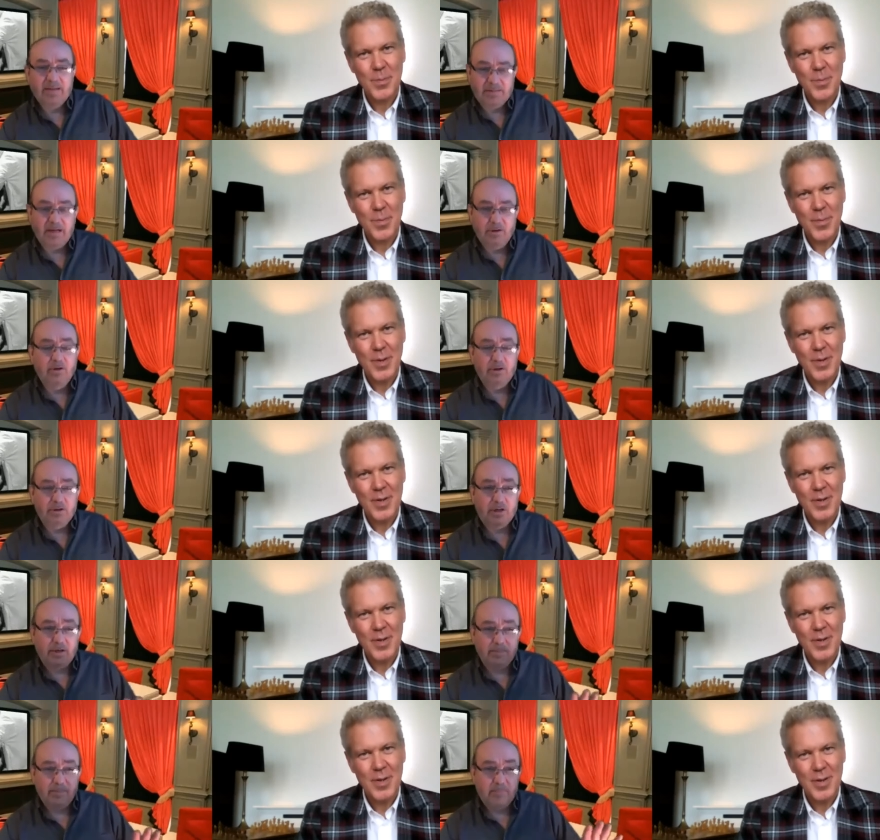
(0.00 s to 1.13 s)
Speaker 1: technology
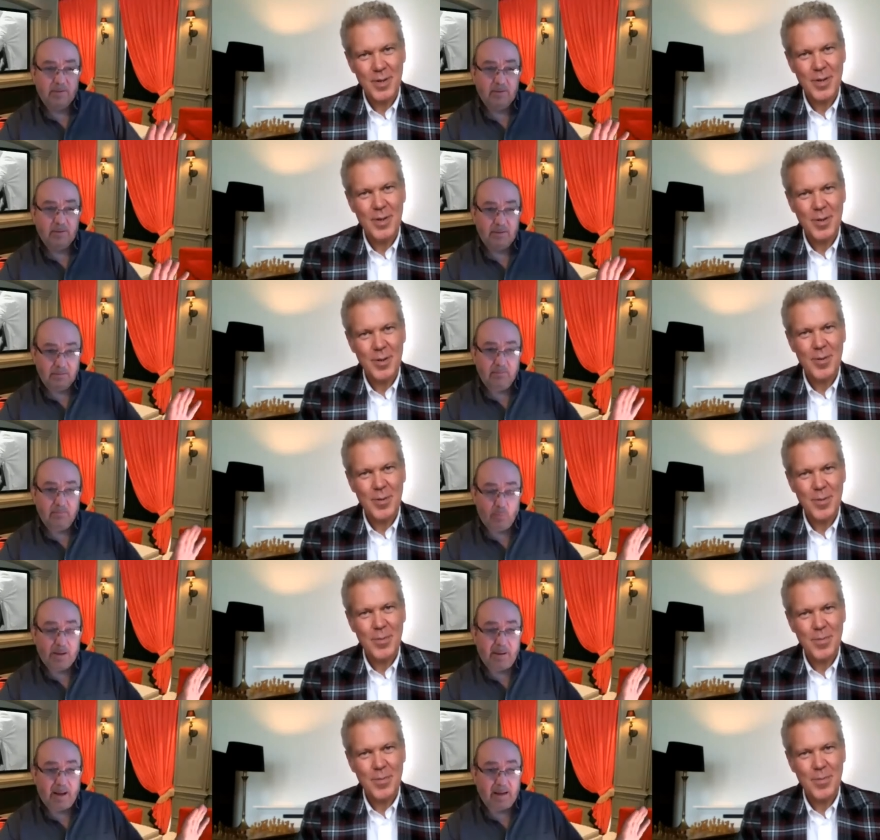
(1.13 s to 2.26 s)

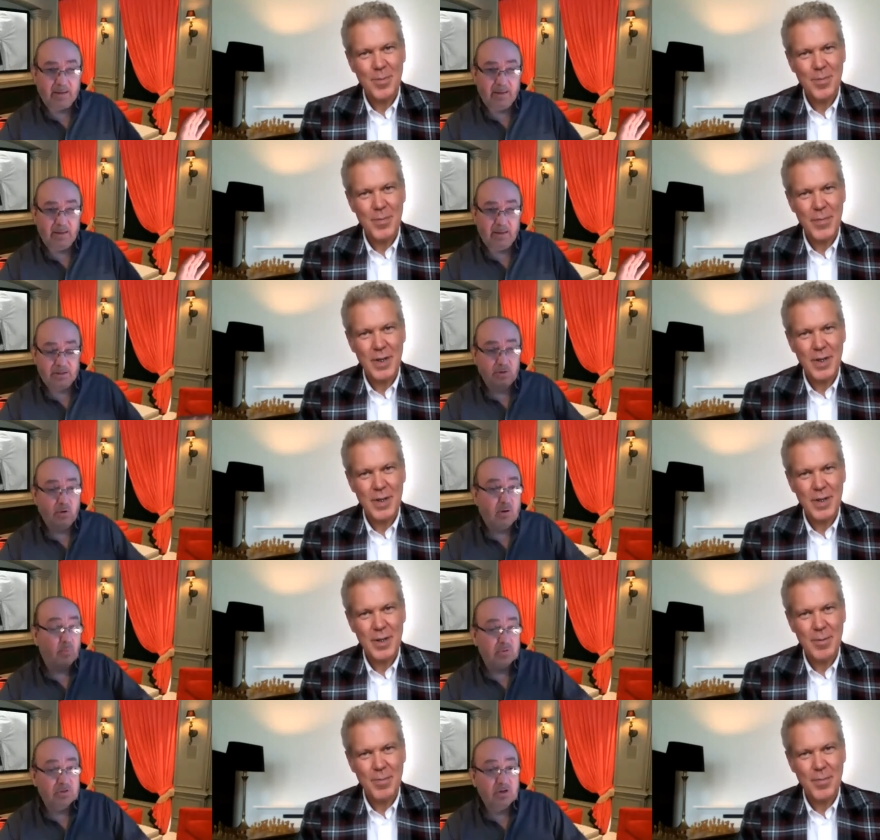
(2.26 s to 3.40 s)
way back. It's just not, it
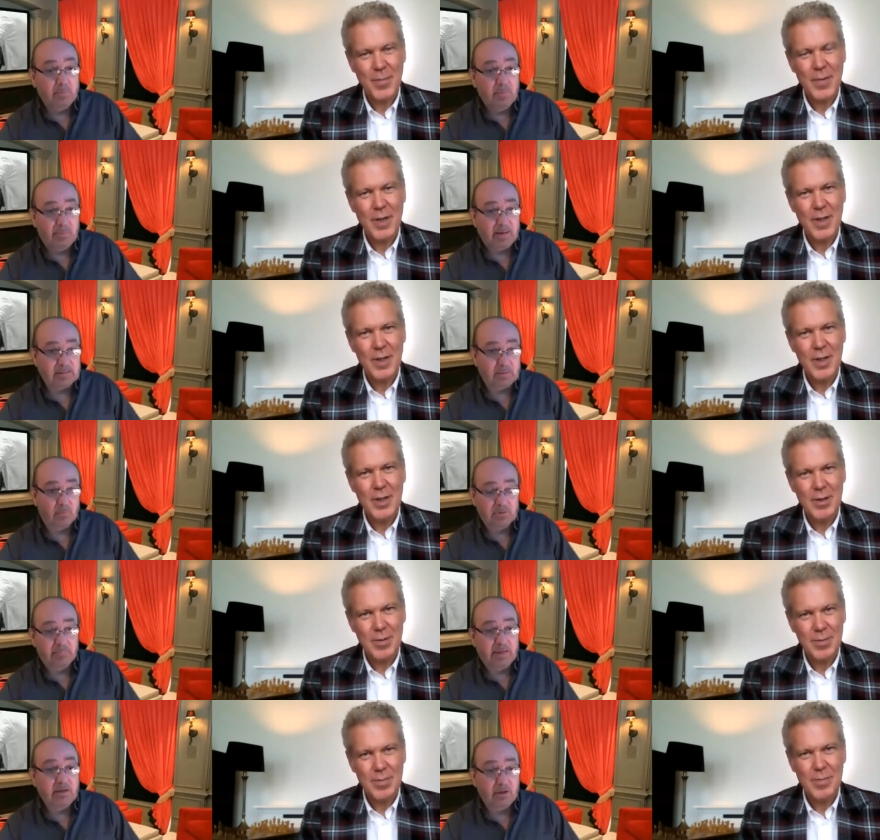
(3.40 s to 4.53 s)
wasn't commonplace. It wasn't
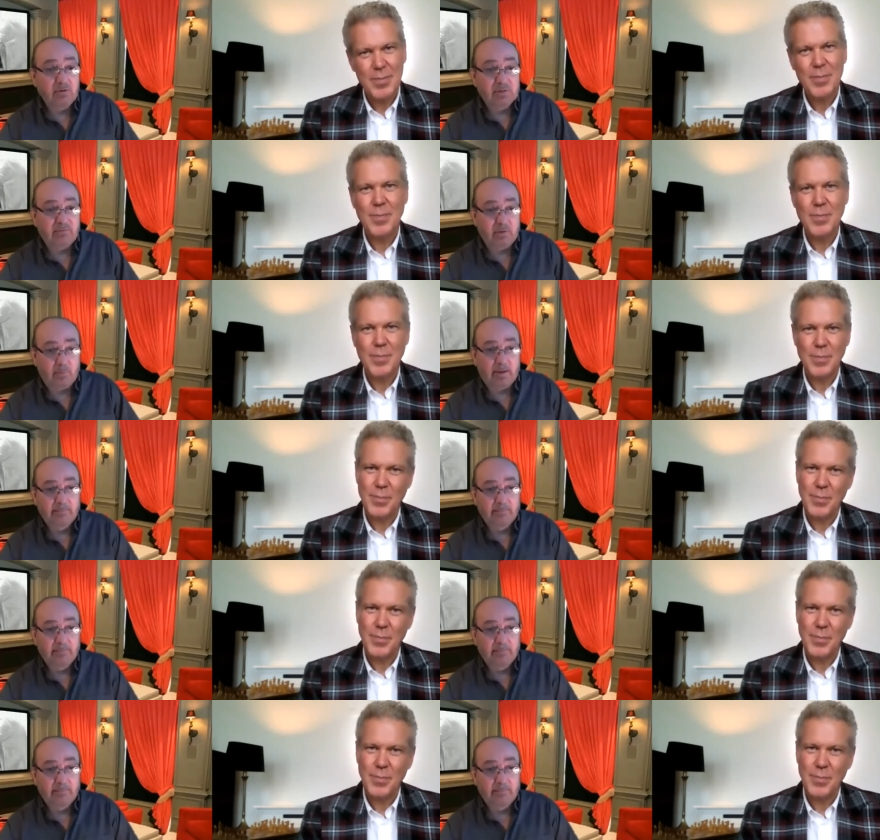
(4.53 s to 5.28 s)
being used everywhere.